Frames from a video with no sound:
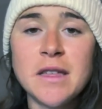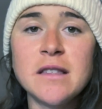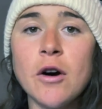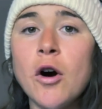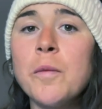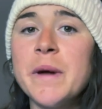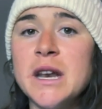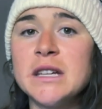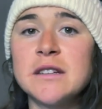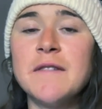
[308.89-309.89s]
I think the
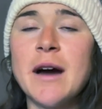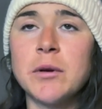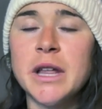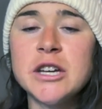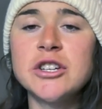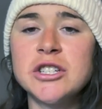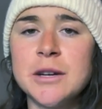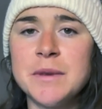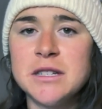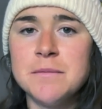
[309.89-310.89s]
openness of that
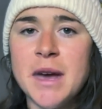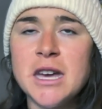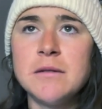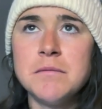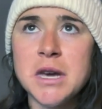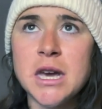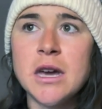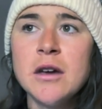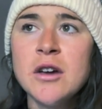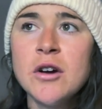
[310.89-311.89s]
relationship has made
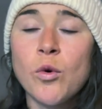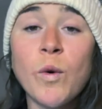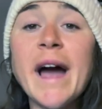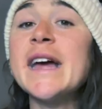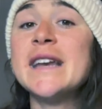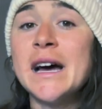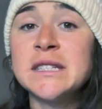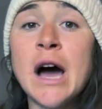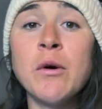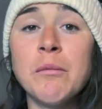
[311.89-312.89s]
me
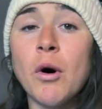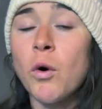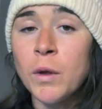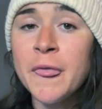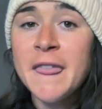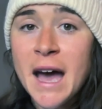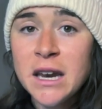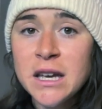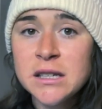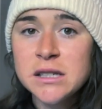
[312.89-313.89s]
recognize how important
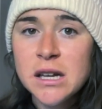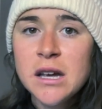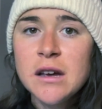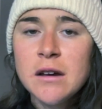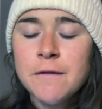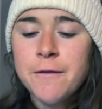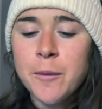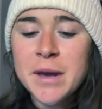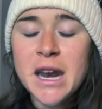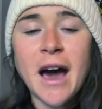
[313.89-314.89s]
that is
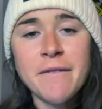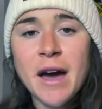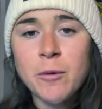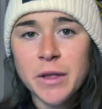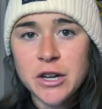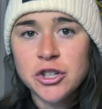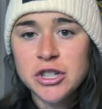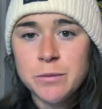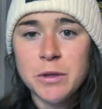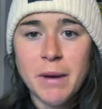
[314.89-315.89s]
for me to have that
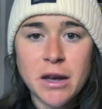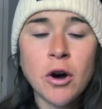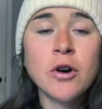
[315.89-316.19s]
relationship with my